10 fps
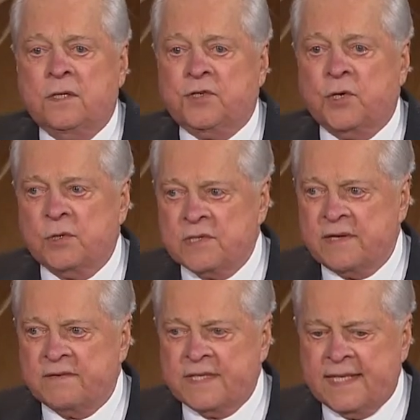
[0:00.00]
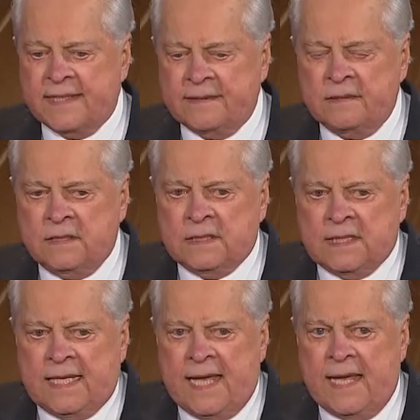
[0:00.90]
Turner has ever done.
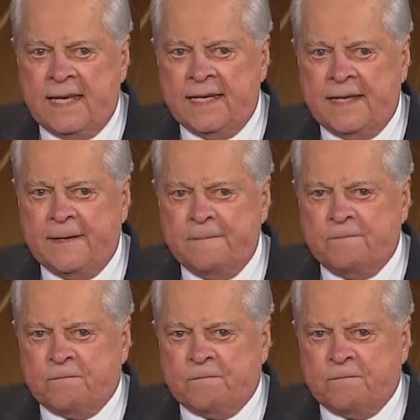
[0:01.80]
And uh,